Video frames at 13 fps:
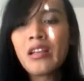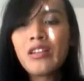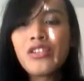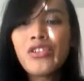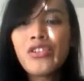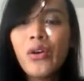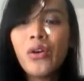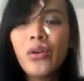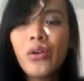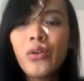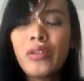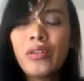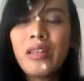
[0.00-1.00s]

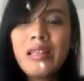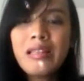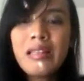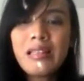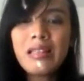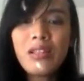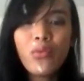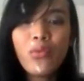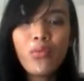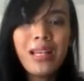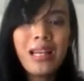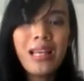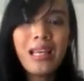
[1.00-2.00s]
So, this is
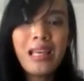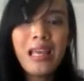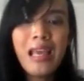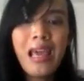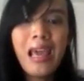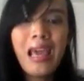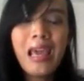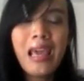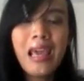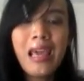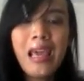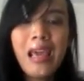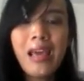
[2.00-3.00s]
really
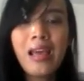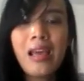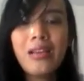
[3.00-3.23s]
a